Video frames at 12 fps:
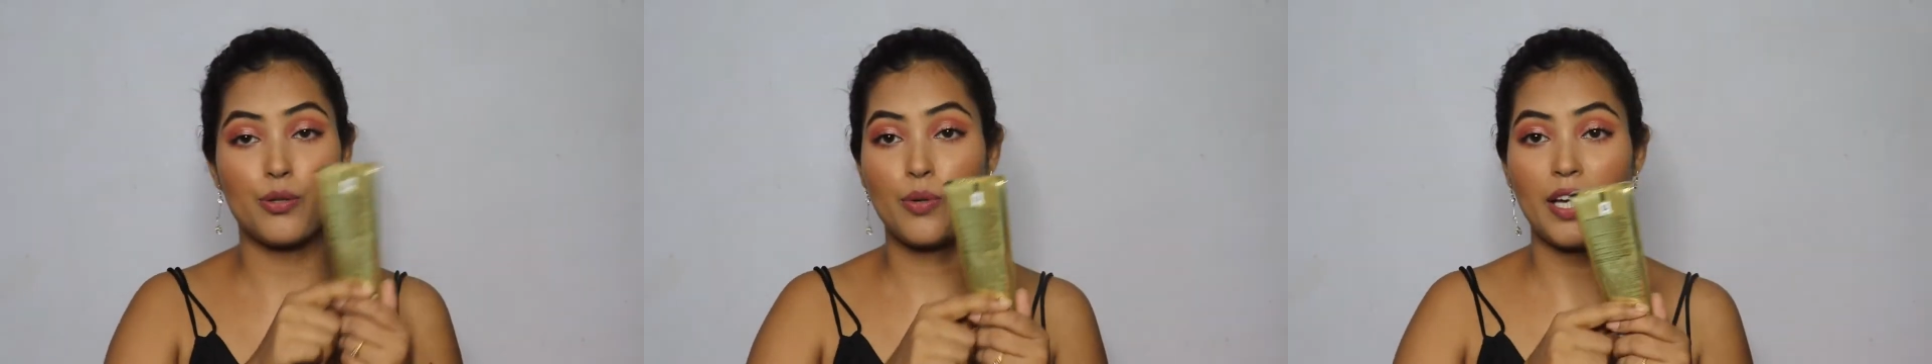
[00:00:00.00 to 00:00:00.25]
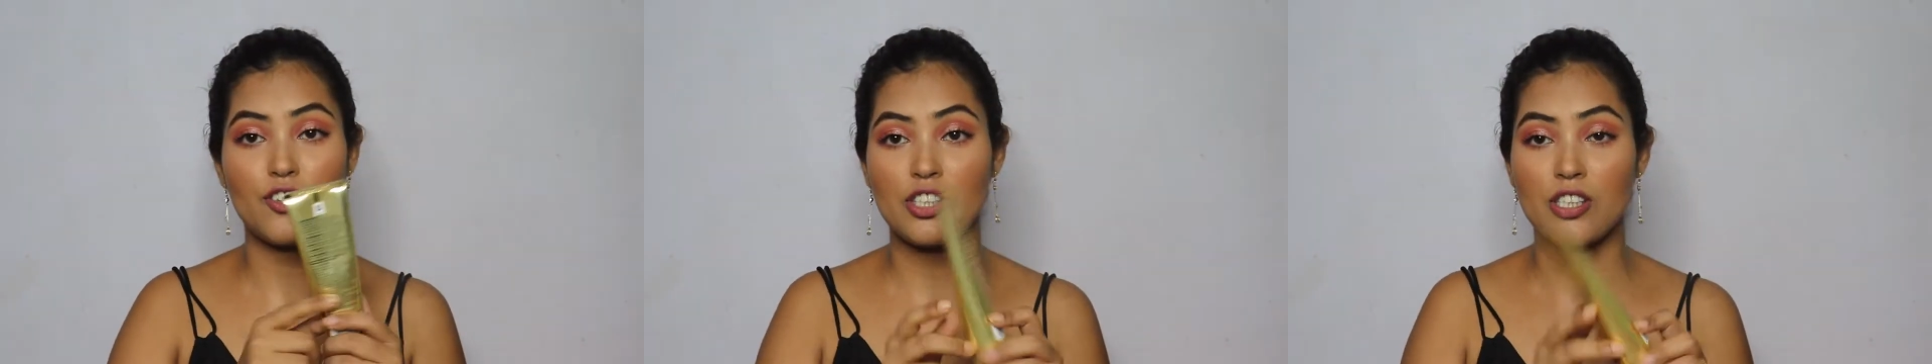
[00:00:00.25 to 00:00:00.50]
You
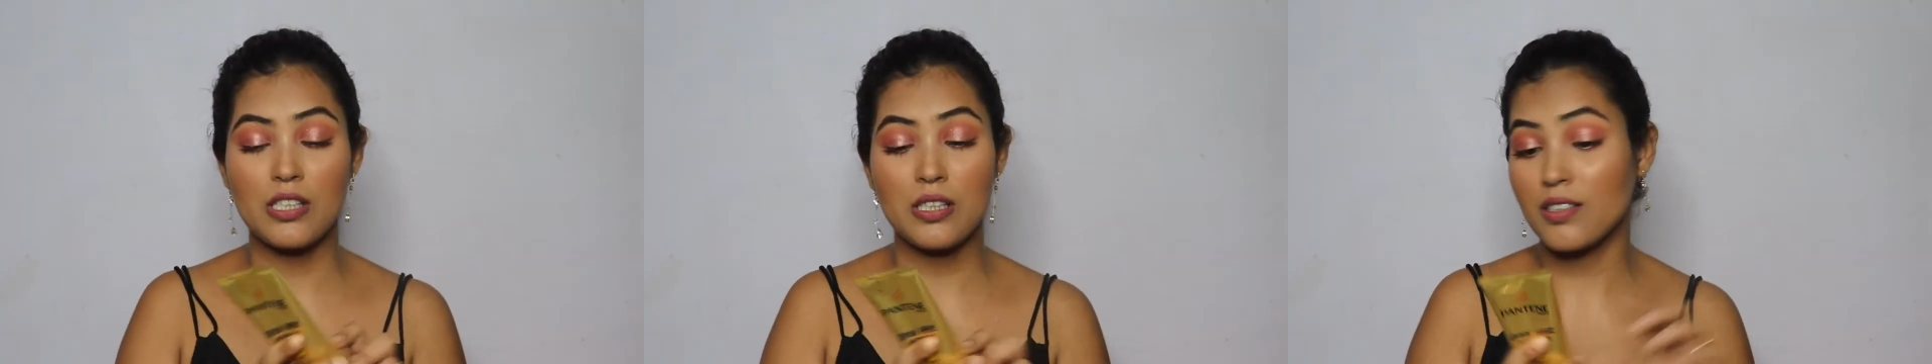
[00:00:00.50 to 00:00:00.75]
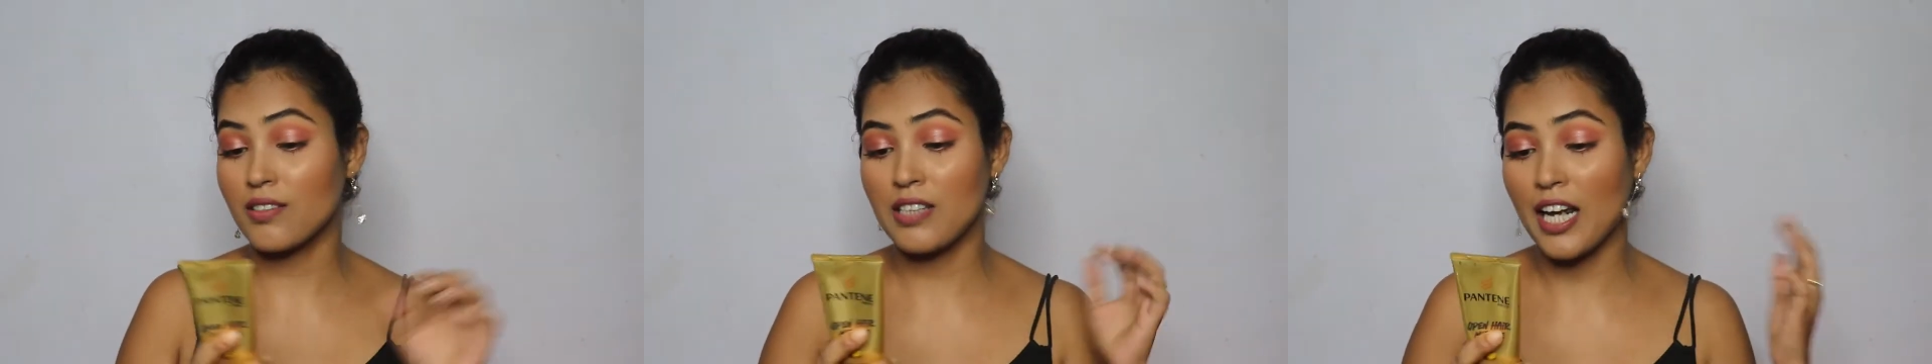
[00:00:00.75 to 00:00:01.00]
can
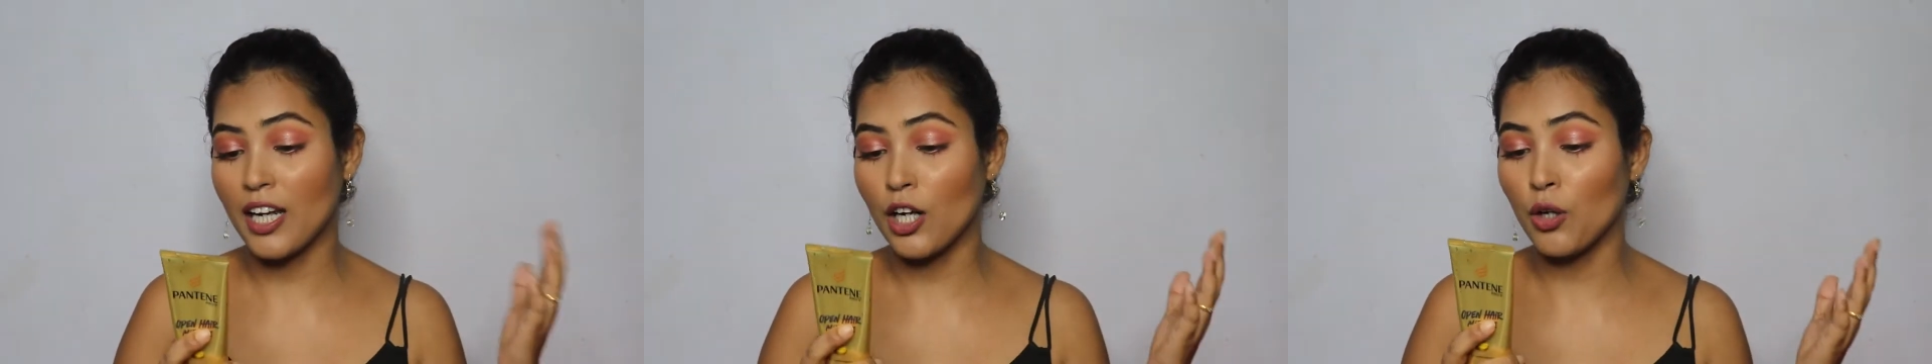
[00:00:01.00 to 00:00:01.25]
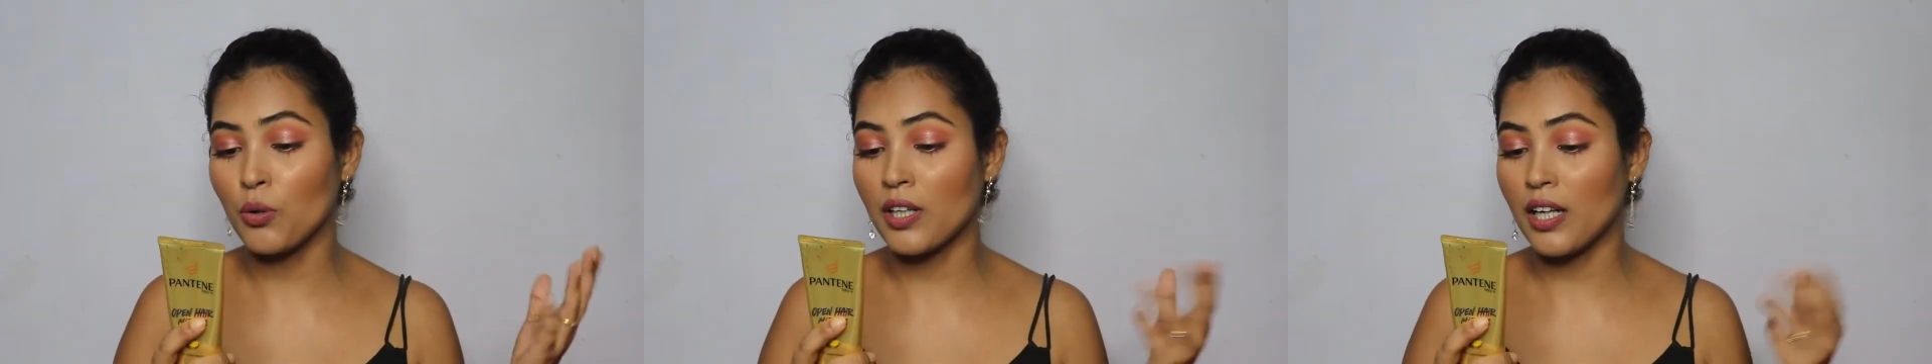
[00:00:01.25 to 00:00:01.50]
take a
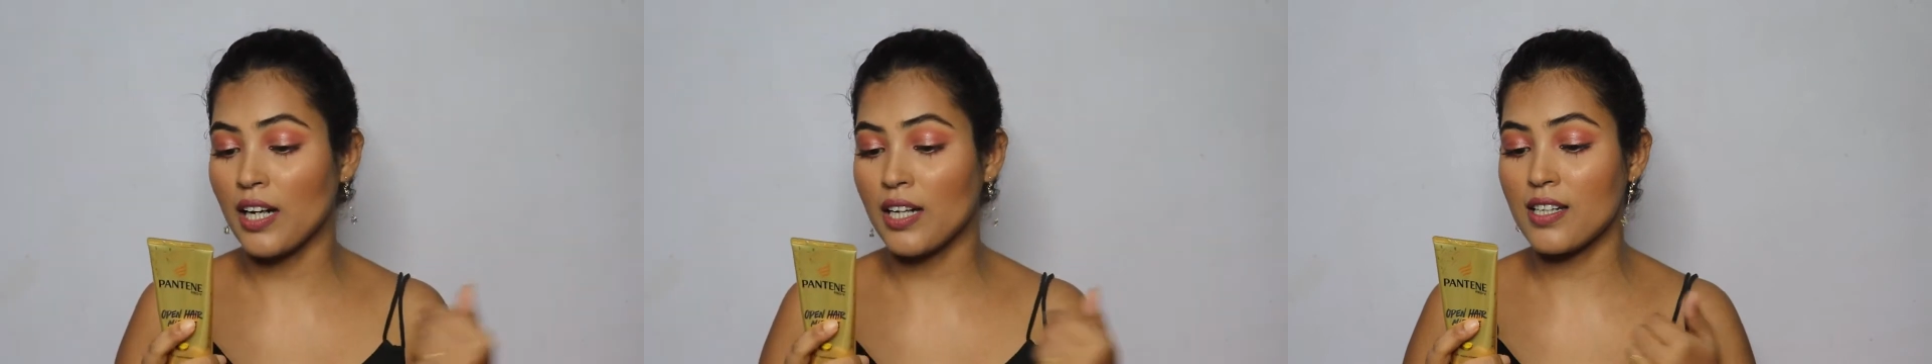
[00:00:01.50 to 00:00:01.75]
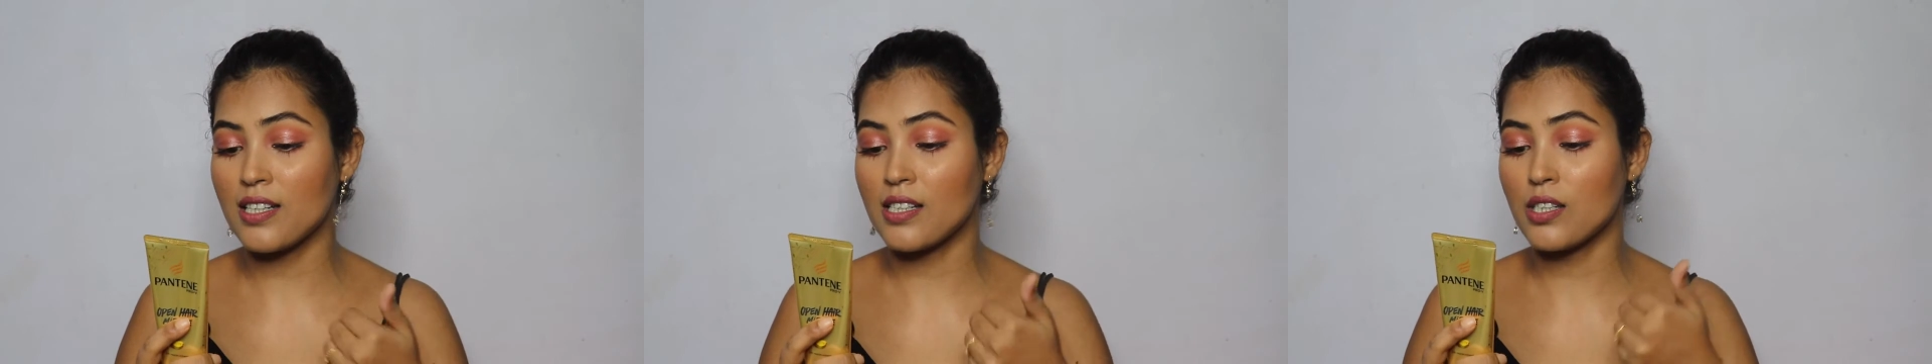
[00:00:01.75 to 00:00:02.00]
look.
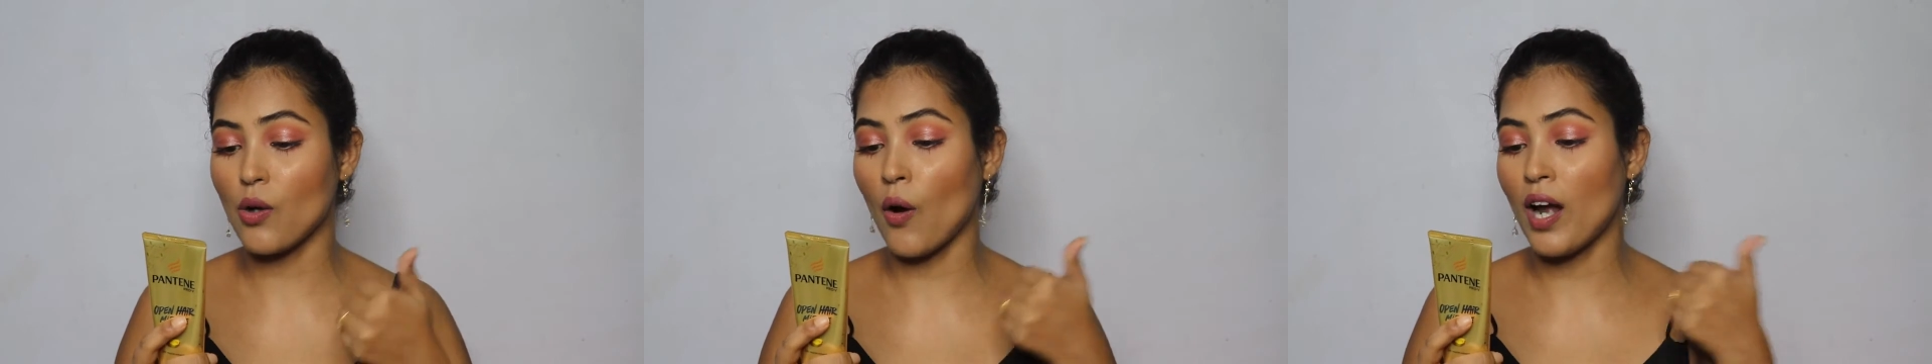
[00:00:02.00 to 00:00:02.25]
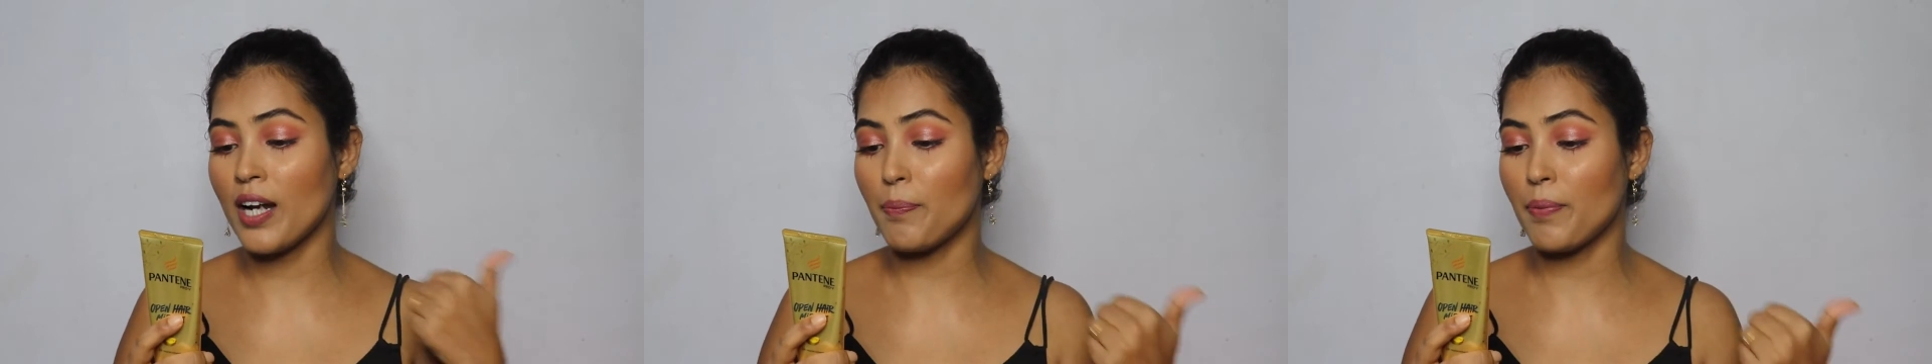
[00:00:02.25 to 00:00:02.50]
It is
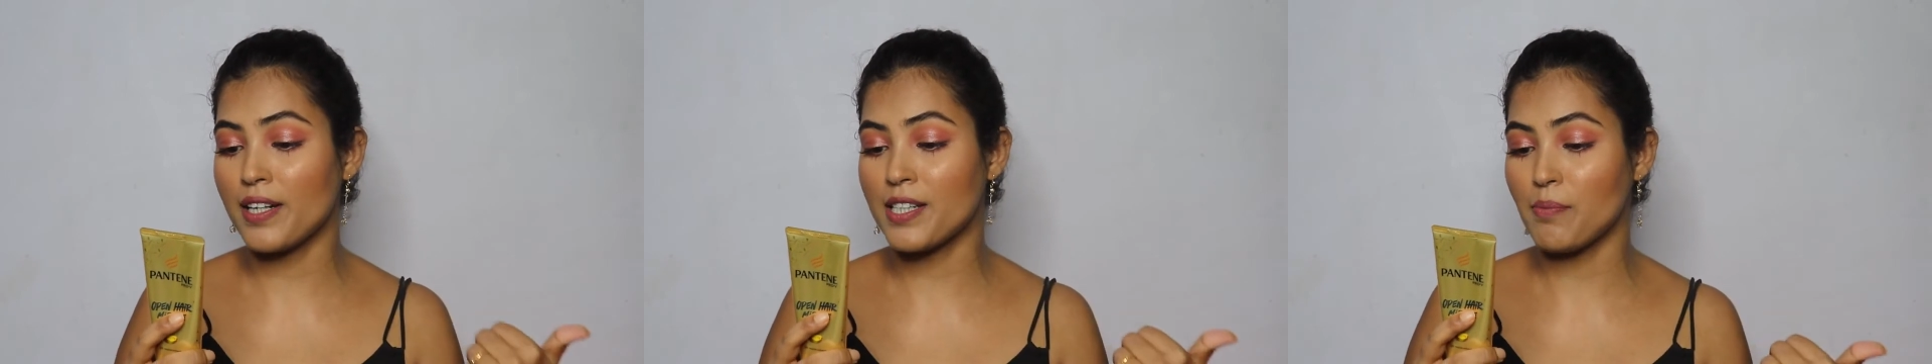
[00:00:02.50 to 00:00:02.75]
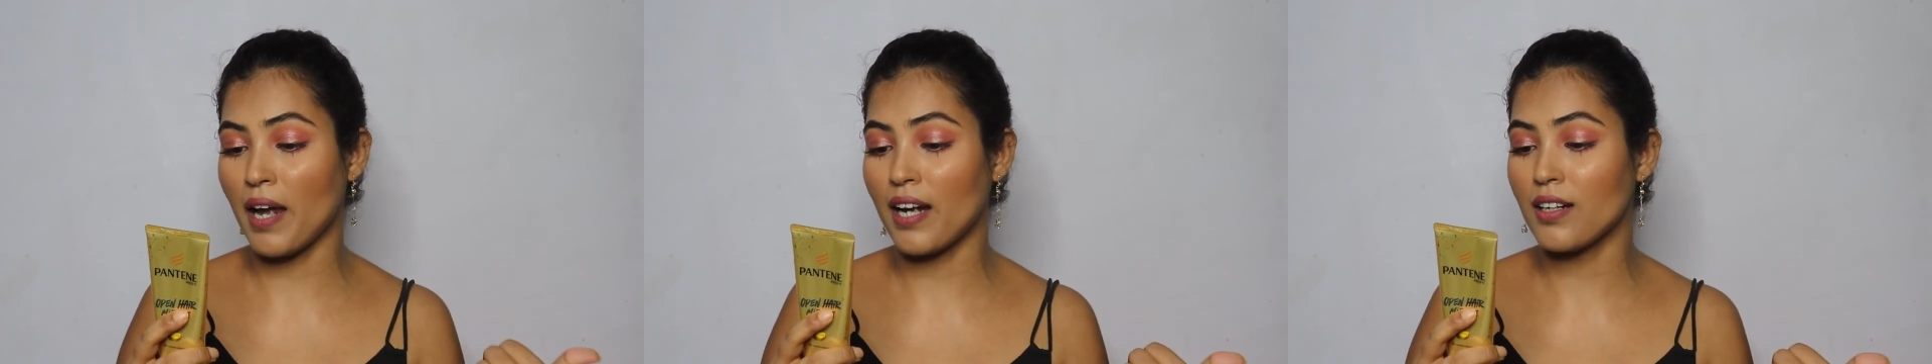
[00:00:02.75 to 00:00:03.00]
oil
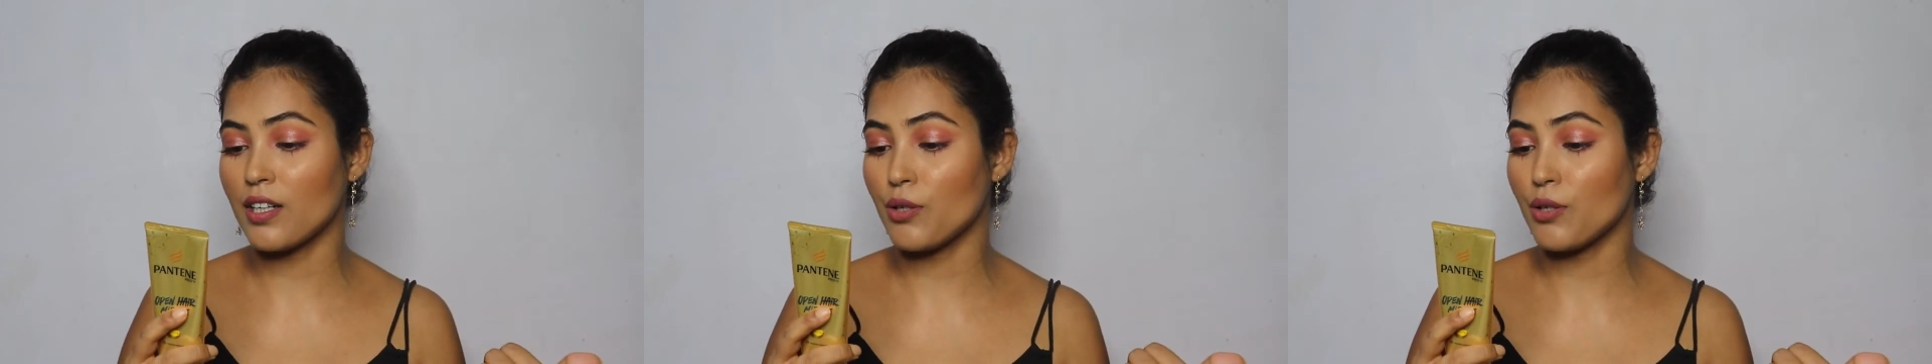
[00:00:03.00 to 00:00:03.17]
replacement.